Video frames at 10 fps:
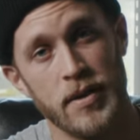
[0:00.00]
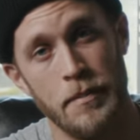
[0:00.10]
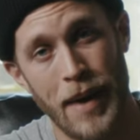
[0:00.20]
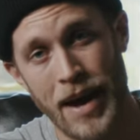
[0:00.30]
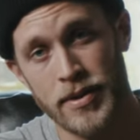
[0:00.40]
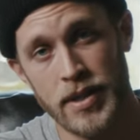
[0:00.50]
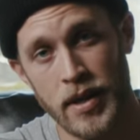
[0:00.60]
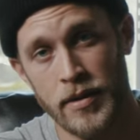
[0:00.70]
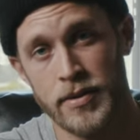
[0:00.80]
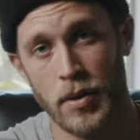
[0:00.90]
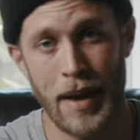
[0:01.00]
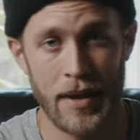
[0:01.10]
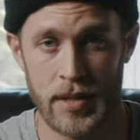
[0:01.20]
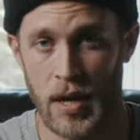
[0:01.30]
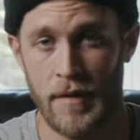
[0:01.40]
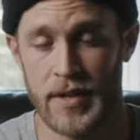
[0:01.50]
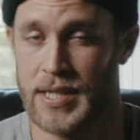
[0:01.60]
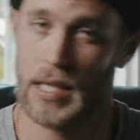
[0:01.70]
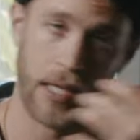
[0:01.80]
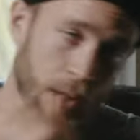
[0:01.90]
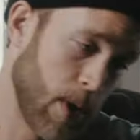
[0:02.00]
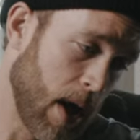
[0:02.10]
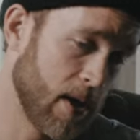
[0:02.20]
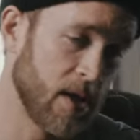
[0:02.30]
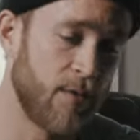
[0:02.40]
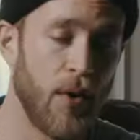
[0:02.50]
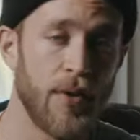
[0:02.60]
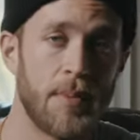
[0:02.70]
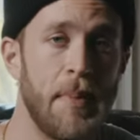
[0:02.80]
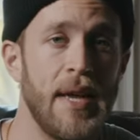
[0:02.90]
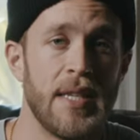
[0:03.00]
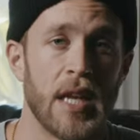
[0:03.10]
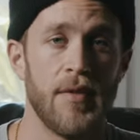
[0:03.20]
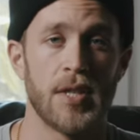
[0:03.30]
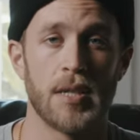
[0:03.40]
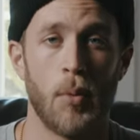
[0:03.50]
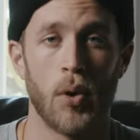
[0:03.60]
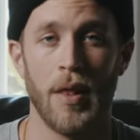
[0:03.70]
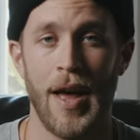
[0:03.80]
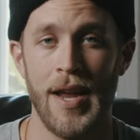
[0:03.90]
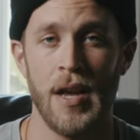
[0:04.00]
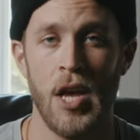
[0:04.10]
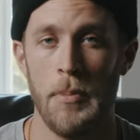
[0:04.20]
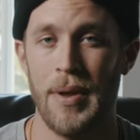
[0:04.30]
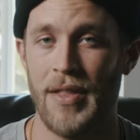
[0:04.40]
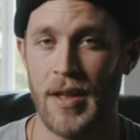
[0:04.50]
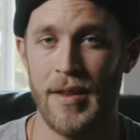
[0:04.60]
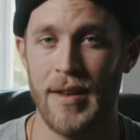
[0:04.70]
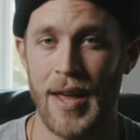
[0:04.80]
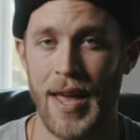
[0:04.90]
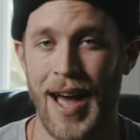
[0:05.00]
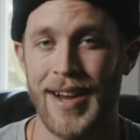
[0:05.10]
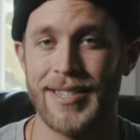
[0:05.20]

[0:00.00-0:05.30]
some bouncing. So bouncing off the ceilings, we kind of just fill the space and give it some more light. But at the end of the day, I I